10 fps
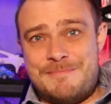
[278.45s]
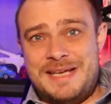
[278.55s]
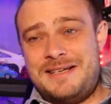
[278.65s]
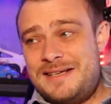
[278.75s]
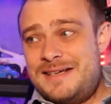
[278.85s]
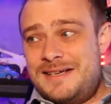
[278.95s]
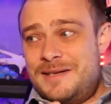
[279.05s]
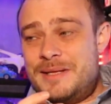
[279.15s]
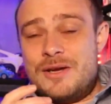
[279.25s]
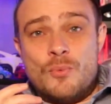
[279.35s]
I mean,
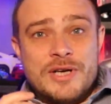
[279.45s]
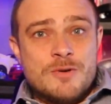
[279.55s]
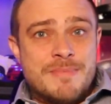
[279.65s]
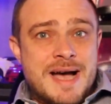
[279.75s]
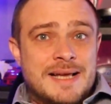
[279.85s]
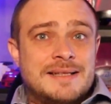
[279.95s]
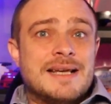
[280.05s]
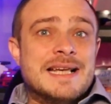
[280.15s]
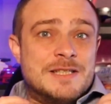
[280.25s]
when you buy it,